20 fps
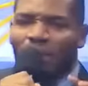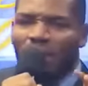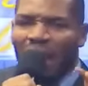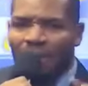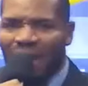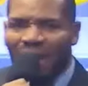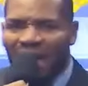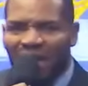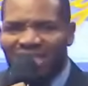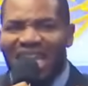out
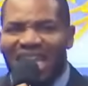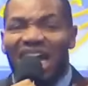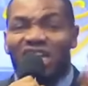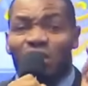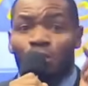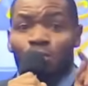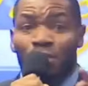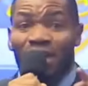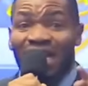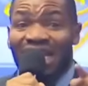of my mouth, they
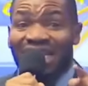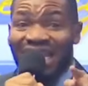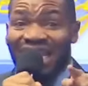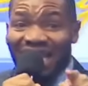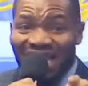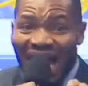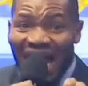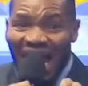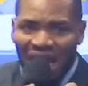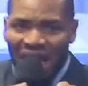are
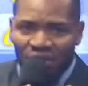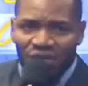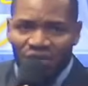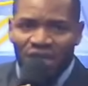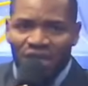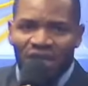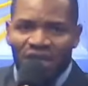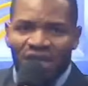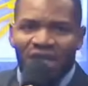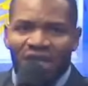spirit and
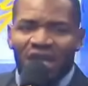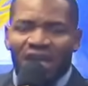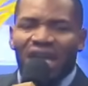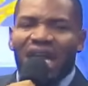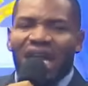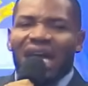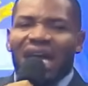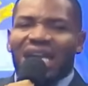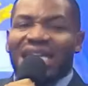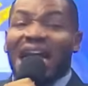life.
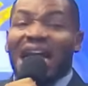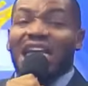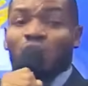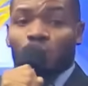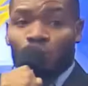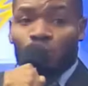The